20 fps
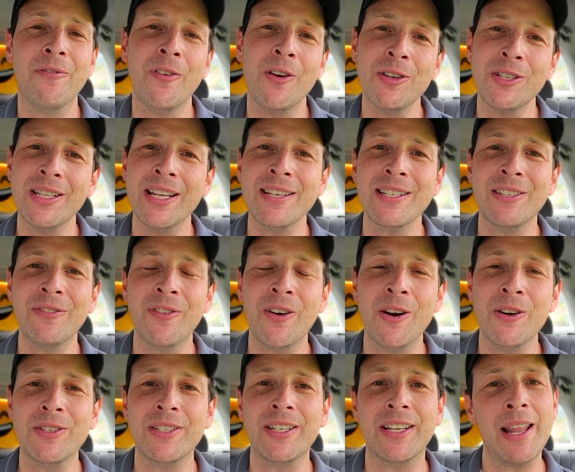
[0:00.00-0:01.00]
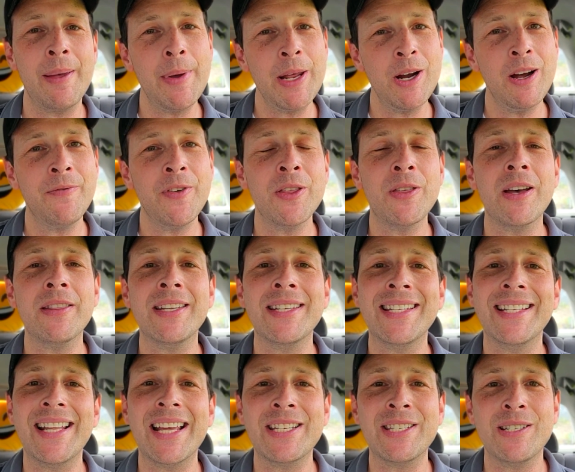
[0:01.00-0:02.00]
First things first, let me know if you thought the
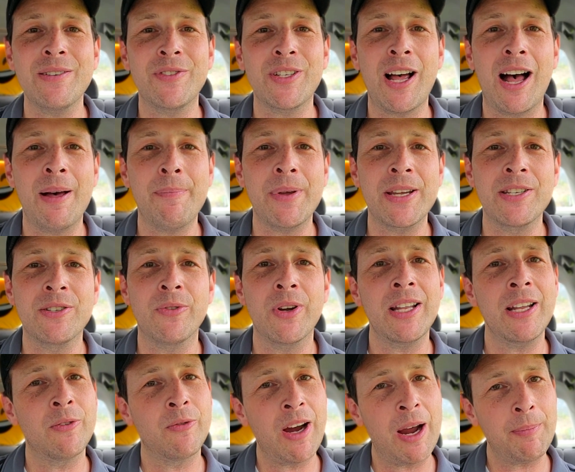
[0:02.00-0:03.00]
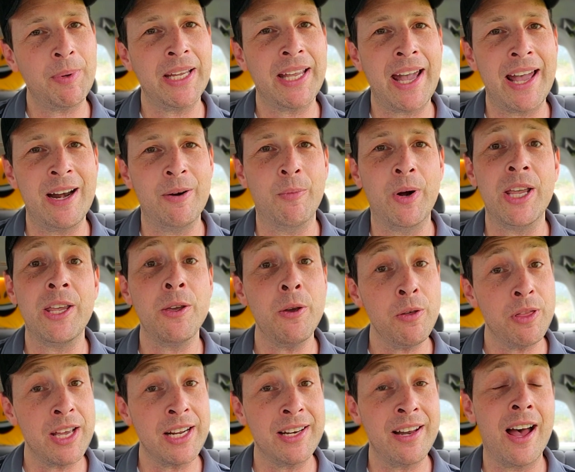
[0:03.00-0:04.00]
selection of toppings really replicated what you
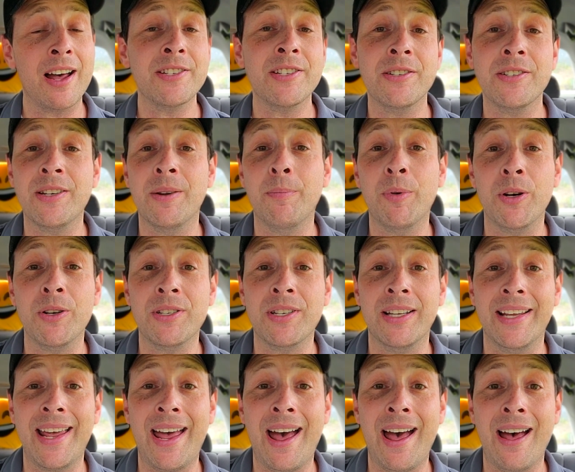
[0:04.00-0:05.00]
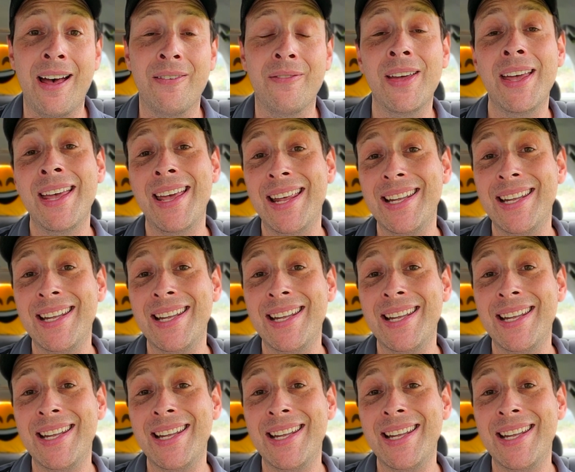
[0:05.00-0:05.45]
think nachos should personally have.